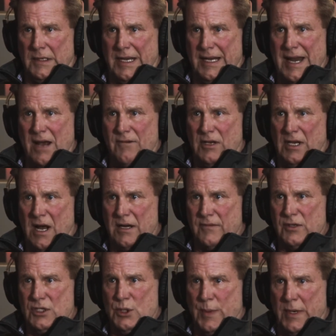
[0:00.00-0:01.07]
didn't have a lot
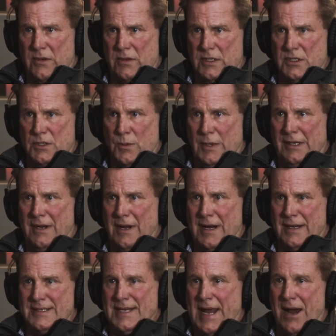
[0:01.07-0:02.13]
of experience to bring a
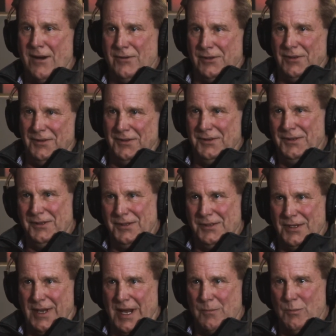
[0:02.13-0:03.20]
lot of talent
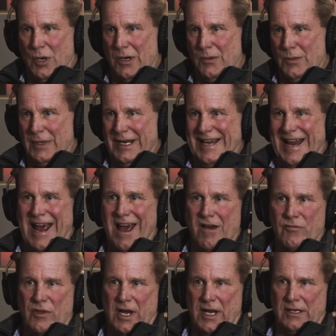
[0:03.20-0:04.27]
to that part. We didn't
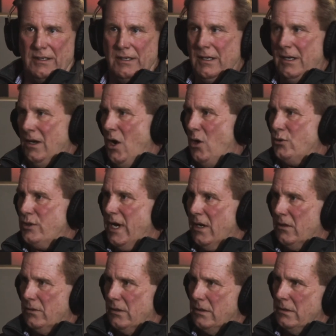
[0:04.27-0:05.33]
have that
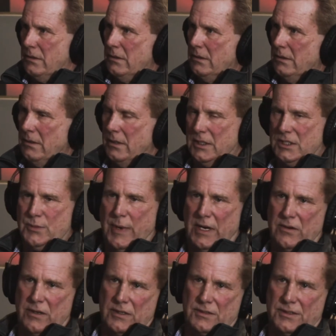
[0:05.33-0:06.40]
hotelier
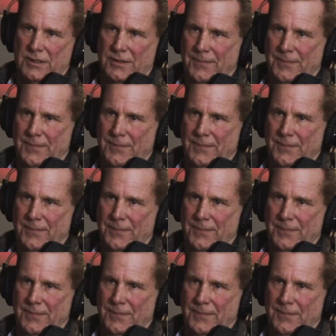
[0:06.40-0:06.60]
experience.